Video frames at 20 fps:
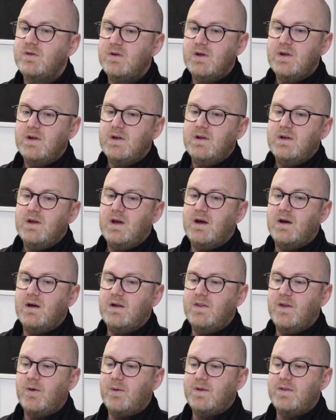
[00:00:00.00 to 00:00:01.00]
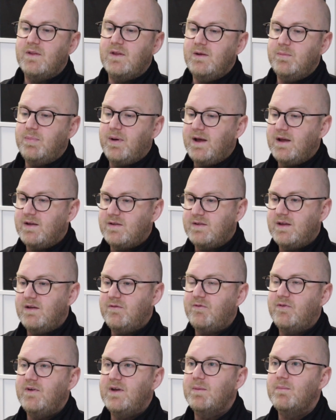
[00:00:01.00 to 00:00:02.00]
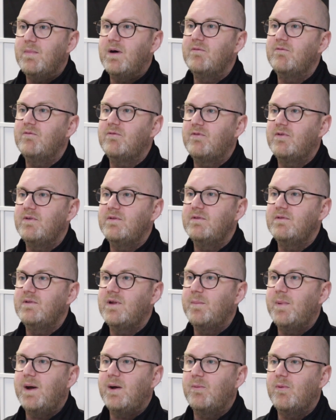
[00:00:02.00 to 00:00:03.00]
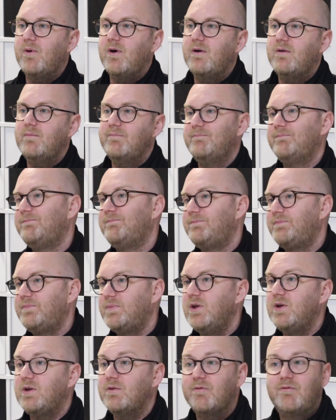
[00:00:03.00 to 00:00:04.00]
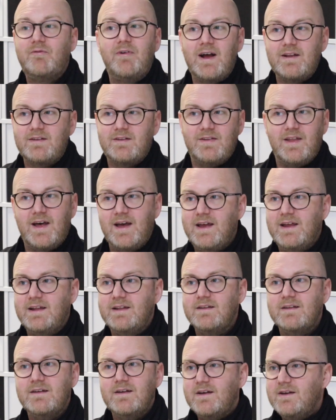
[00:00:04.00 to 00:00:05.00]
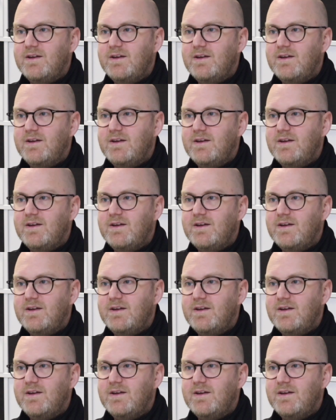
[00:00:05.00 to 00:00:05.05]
Yeah, knowing that you pay a set fee a month, and no matter what, you can factor that in.